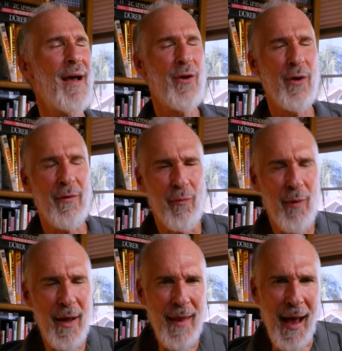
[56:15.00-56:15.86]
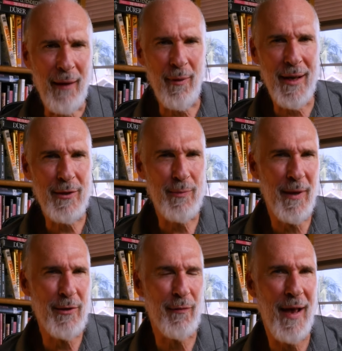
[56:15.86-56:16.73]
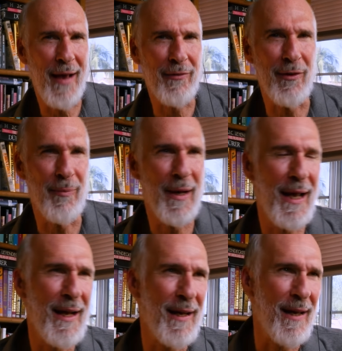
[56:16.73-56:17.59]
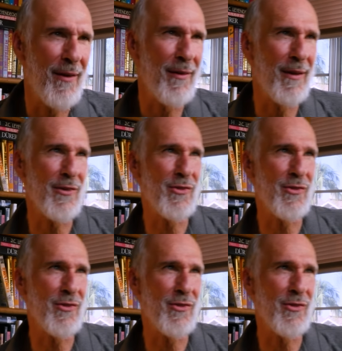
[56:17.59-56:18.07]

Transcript: I could have run that race much faster, but I had to carry this